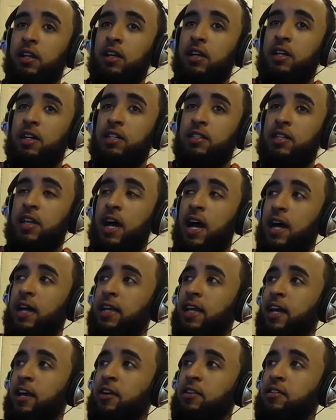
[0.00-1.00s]
because I
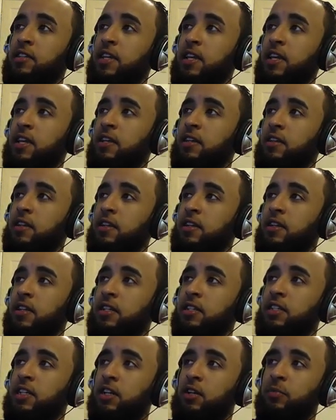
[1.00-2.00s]
guarantee
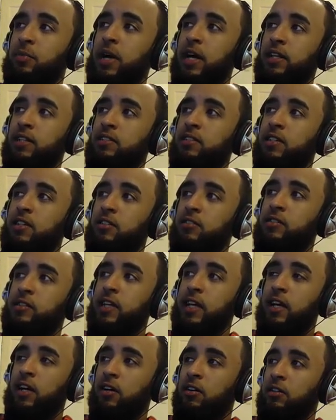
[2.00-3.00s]
the shit'll probably still
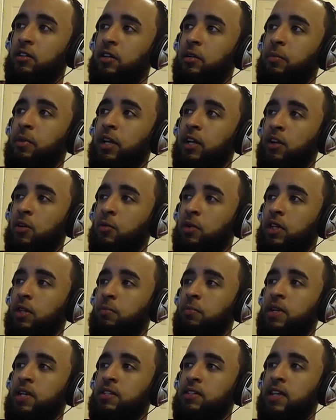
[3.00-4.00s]
sell, depending on what the
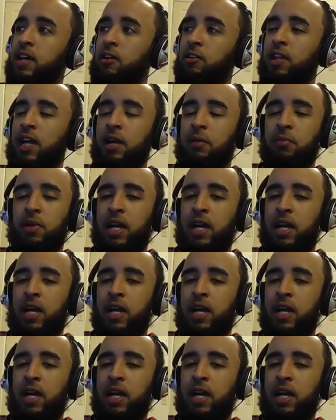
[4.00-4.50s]
beat sound like.